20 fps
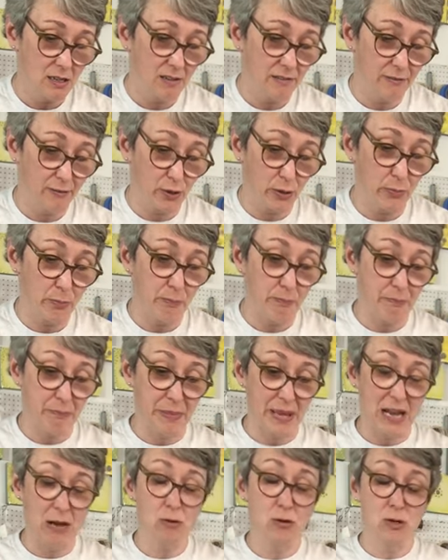for
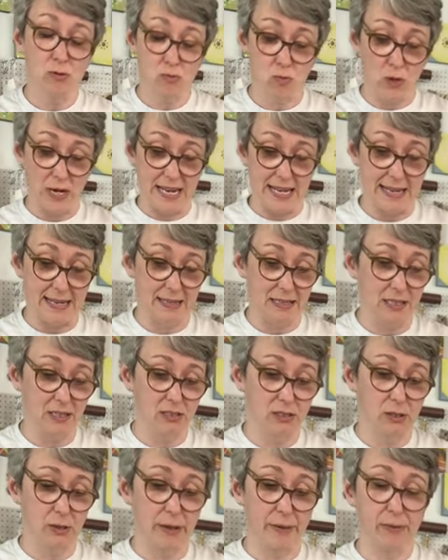about a week.
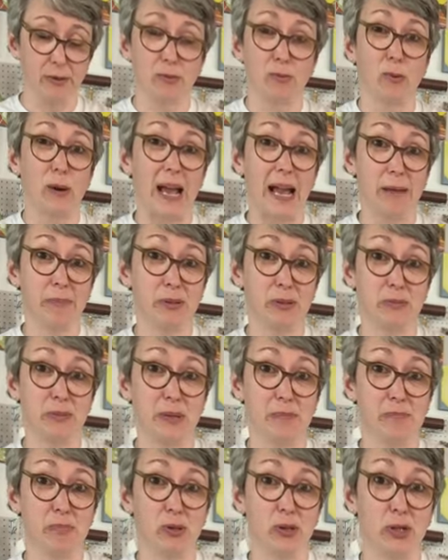So I would wrap them and